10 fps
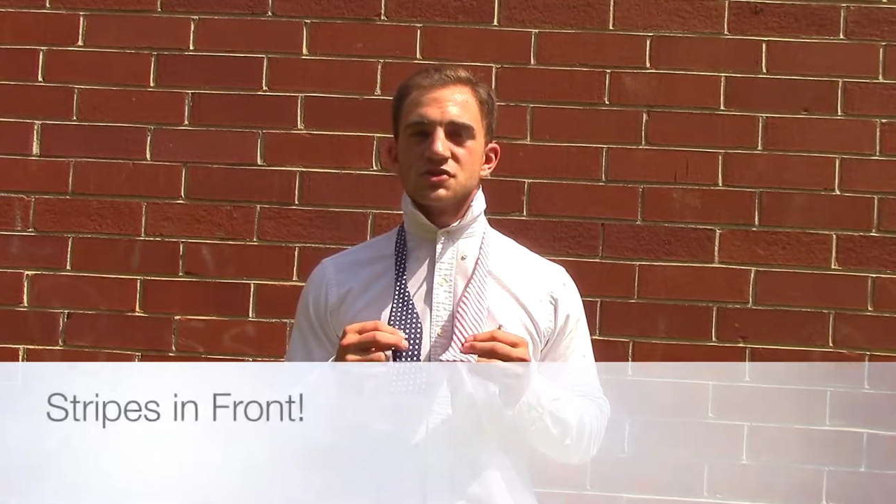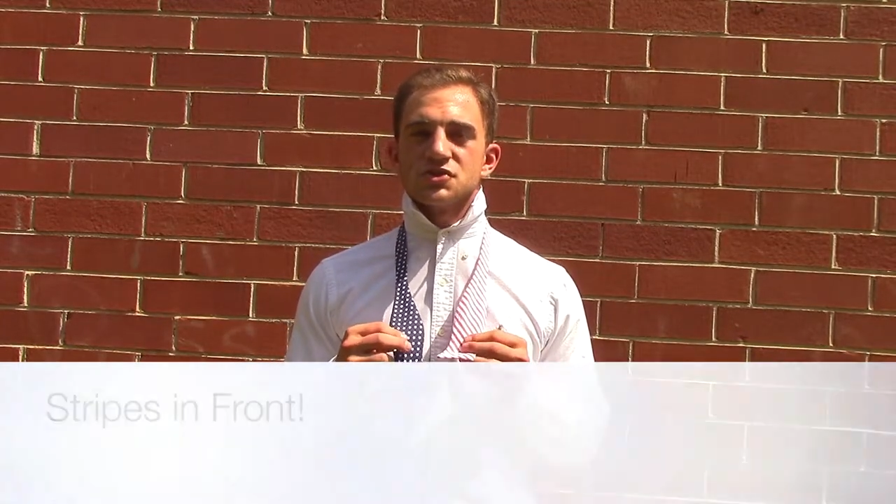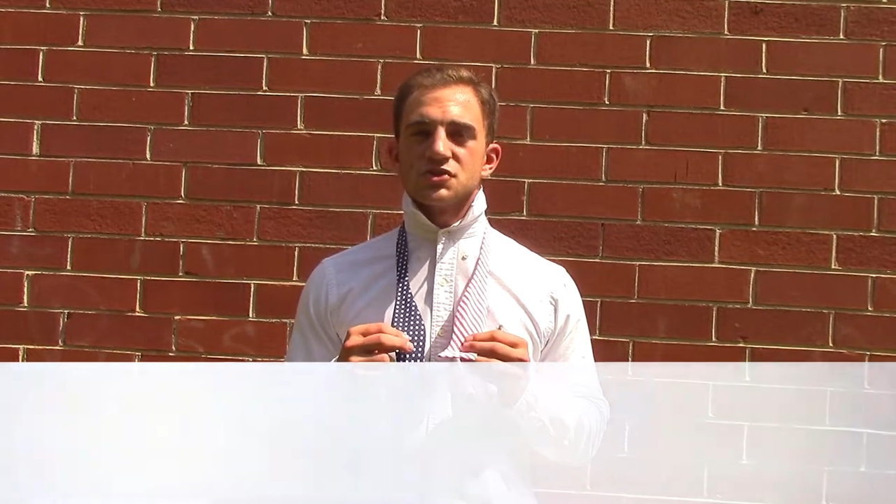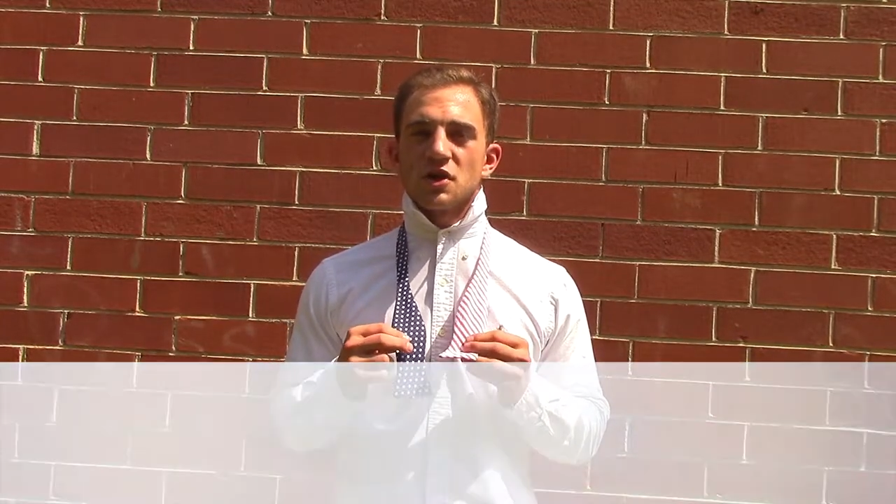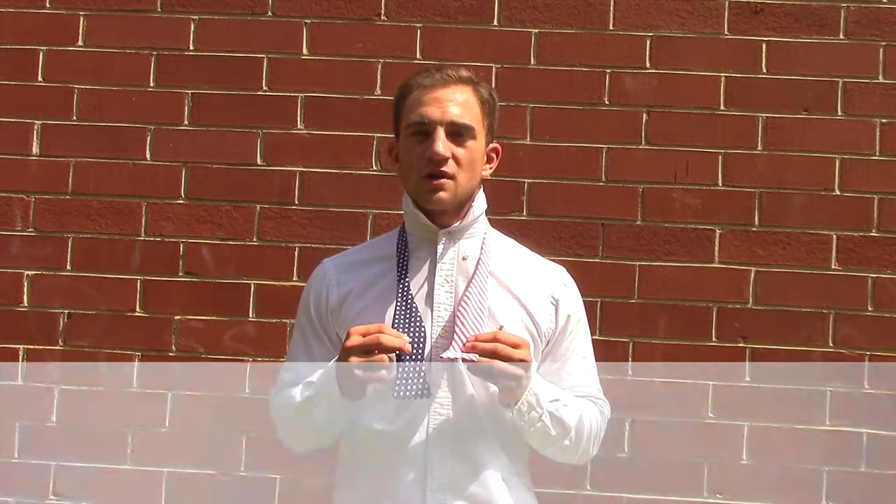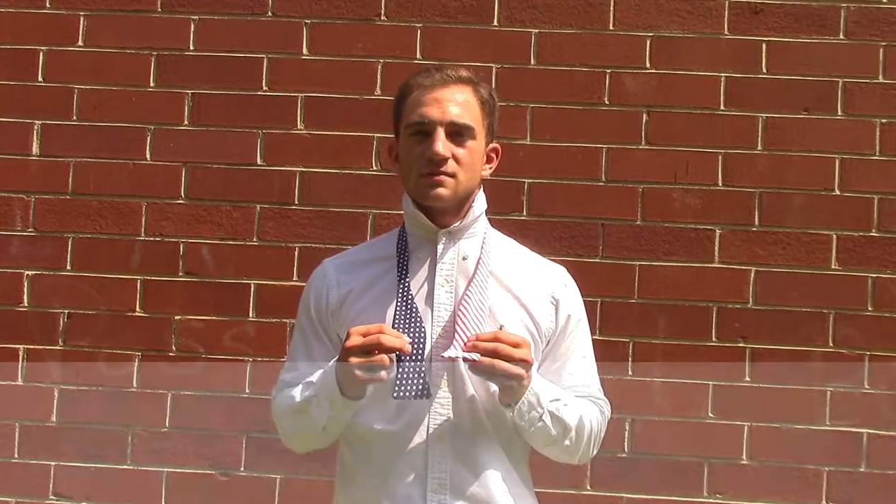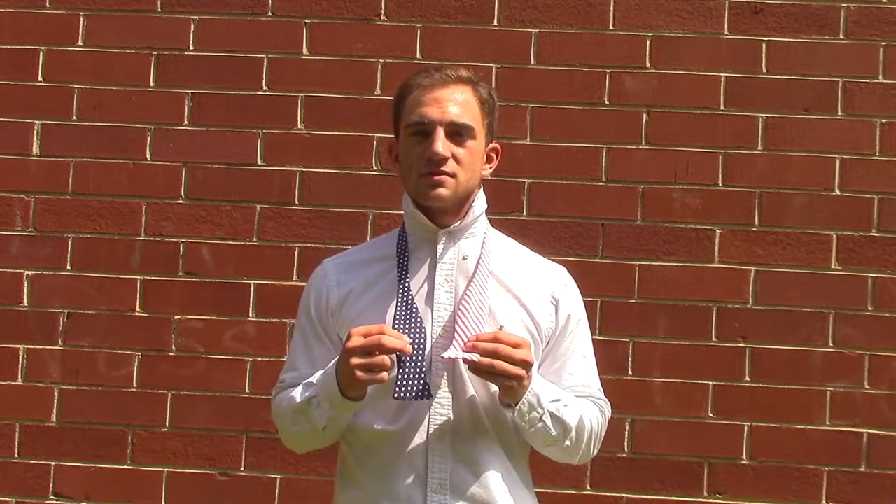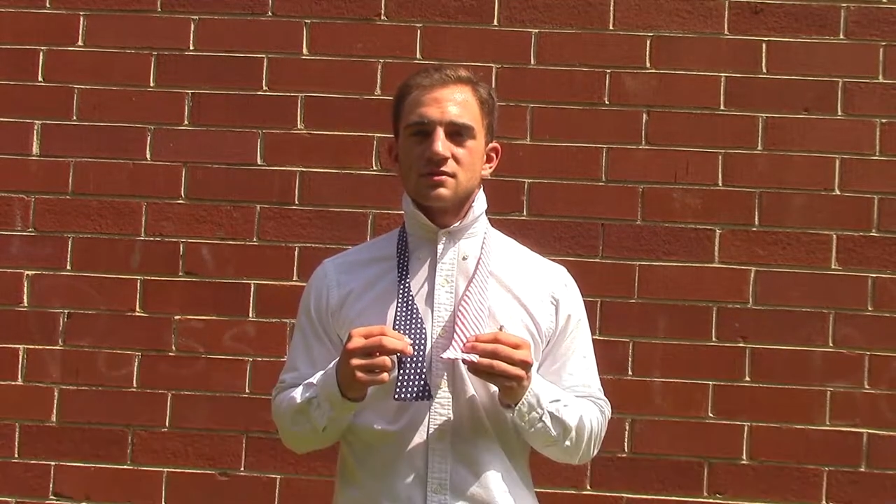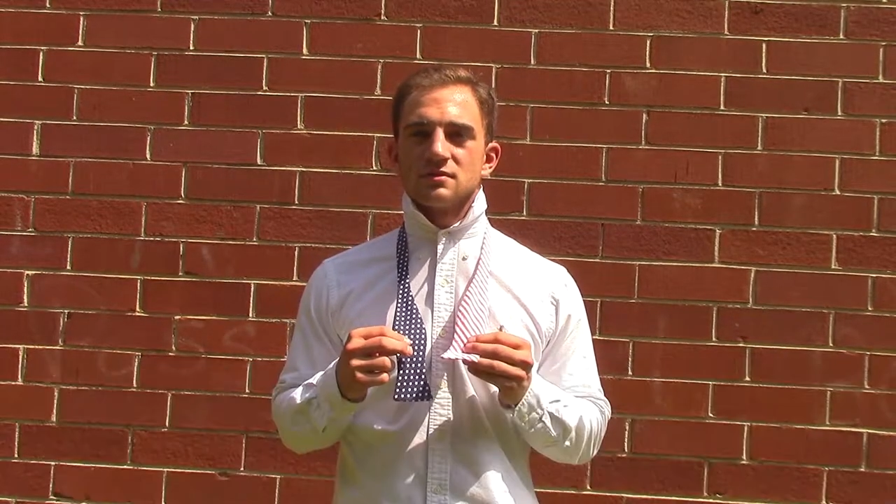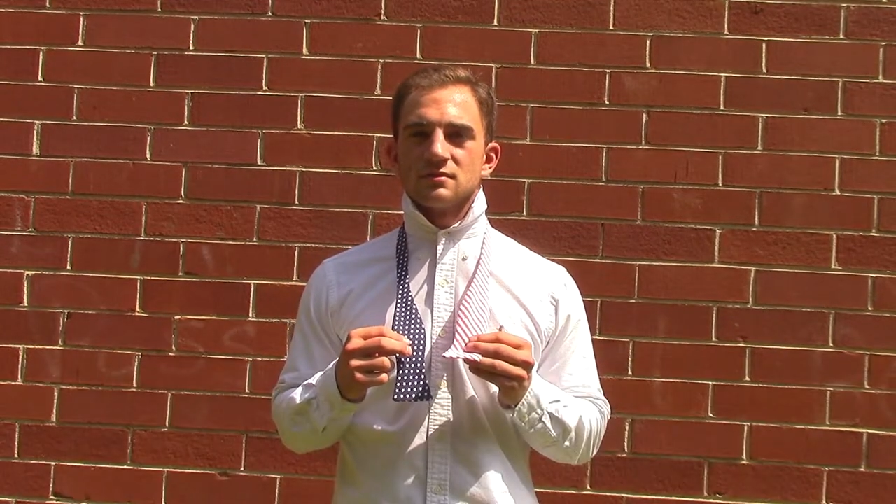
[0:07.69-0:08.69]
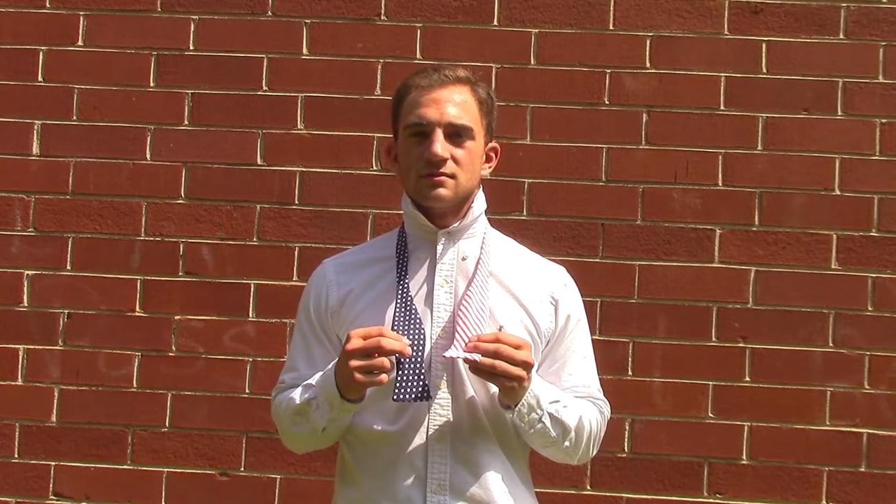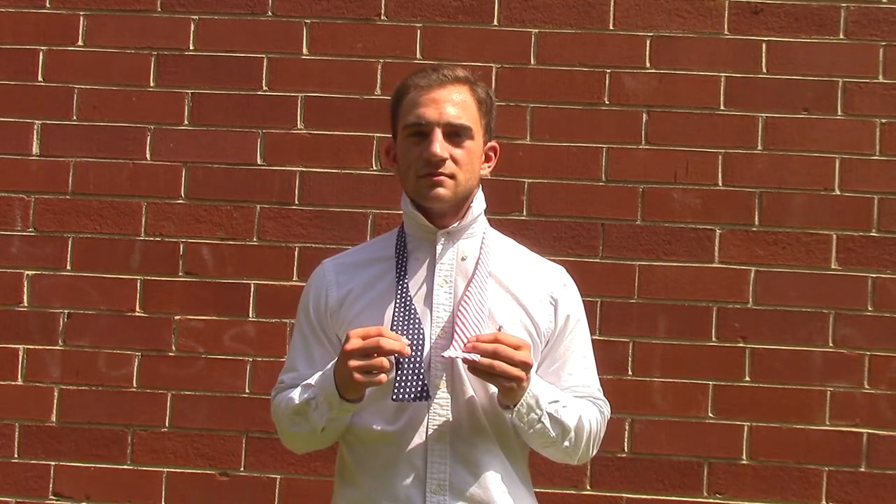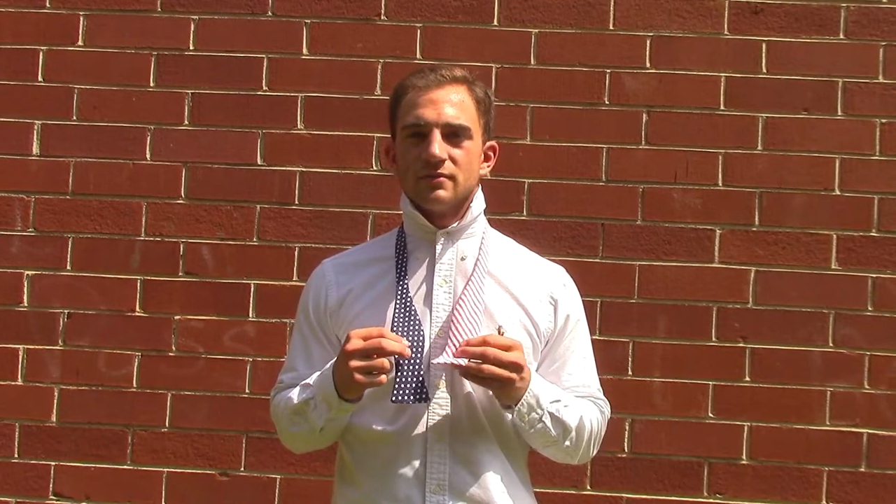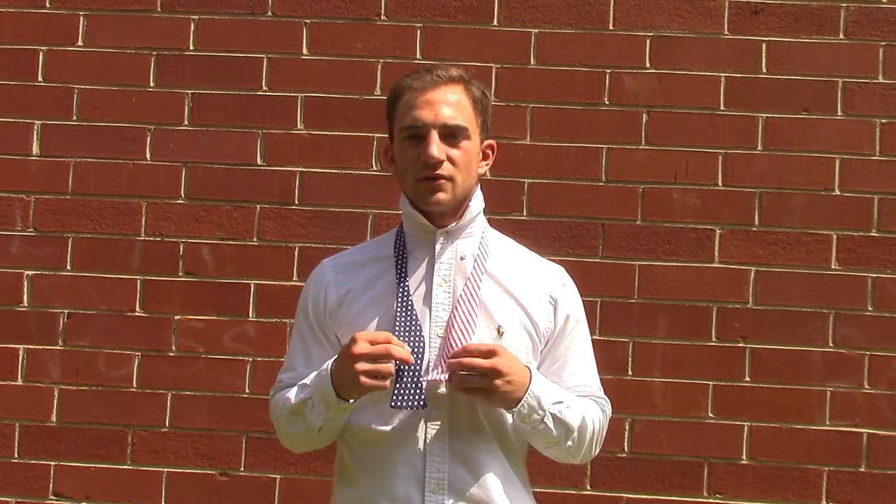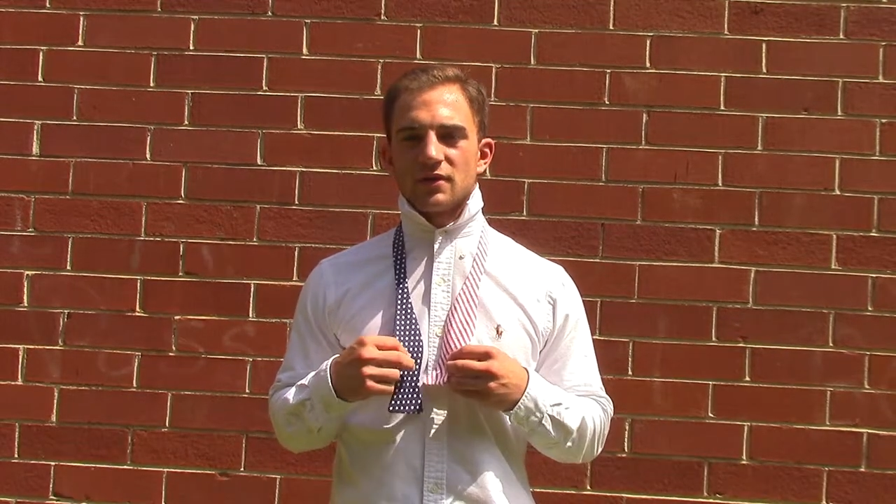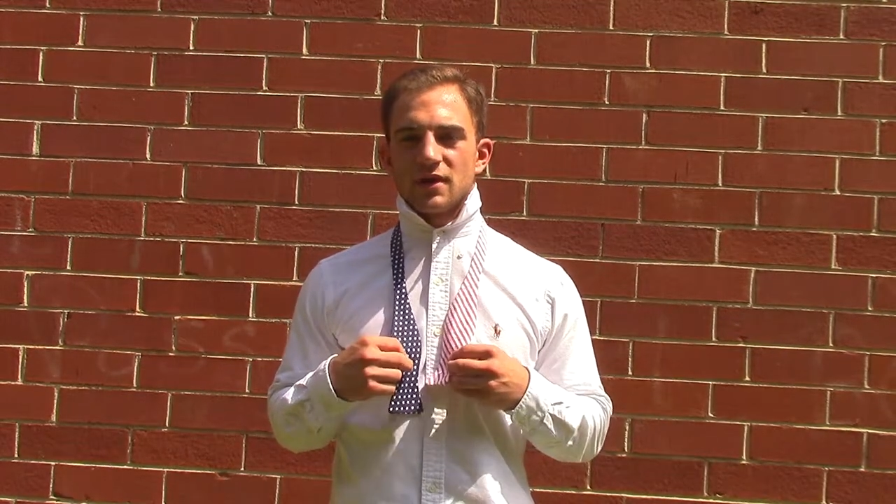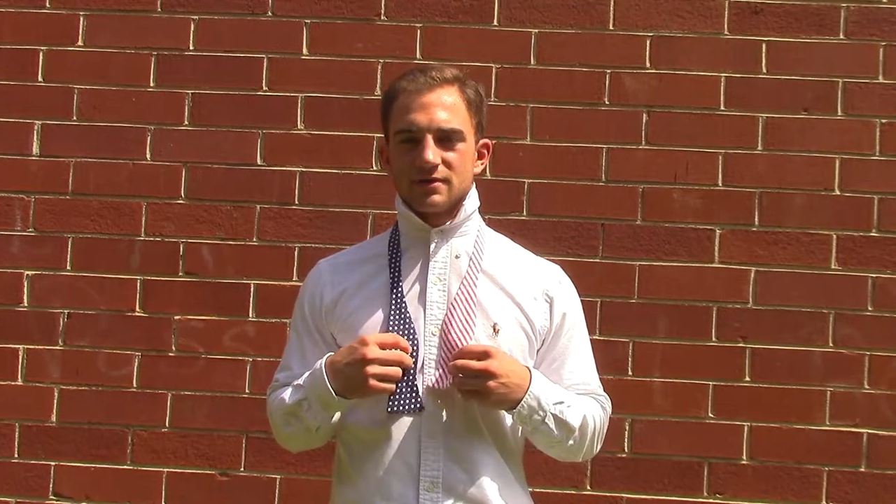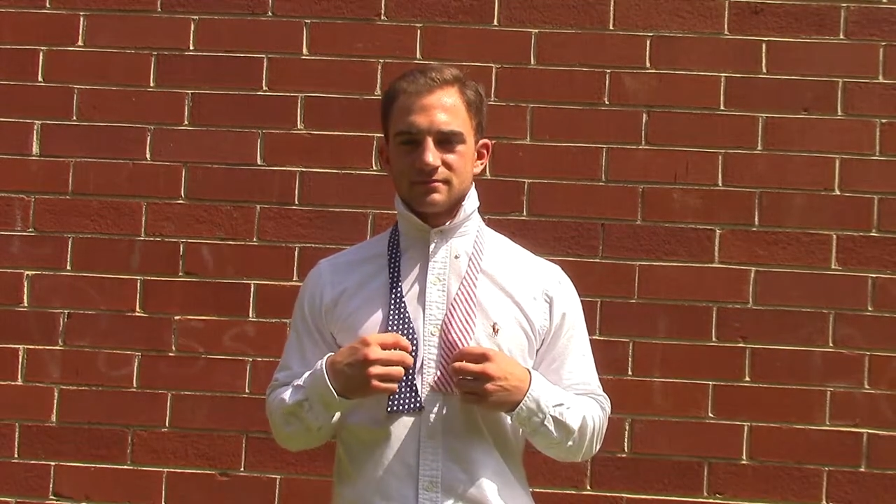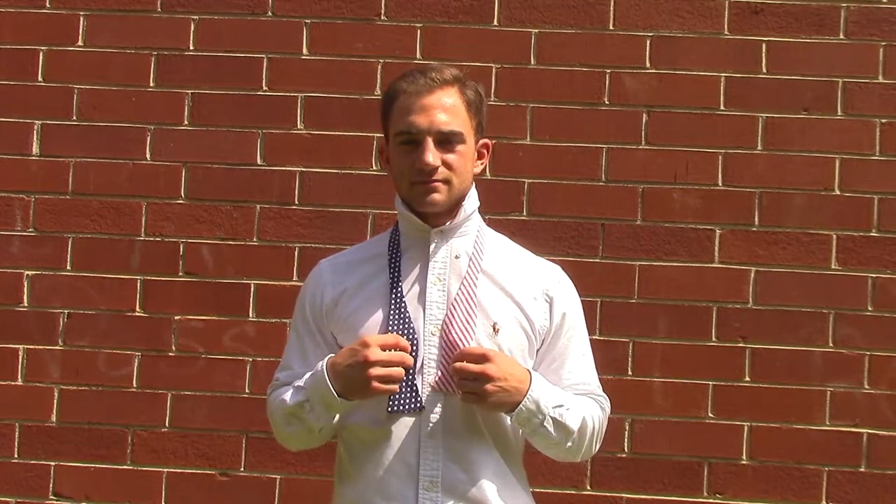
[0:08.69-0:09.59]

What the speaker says: and stripes bow tie.